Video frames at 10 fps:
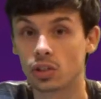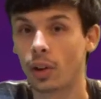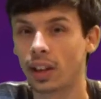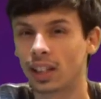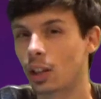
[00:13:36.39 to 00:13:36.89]
so
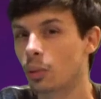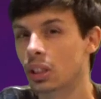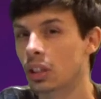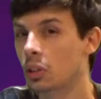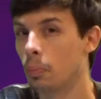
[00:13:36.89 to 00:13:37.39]
I guess I was
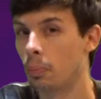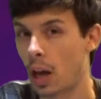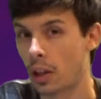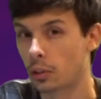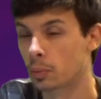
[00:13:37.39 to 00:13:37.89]
a little
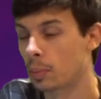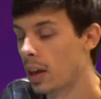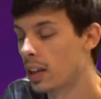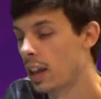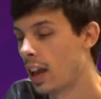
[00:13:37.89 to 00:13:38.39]
bothered
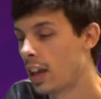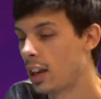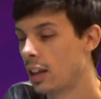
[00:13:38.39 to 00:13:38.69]
by that.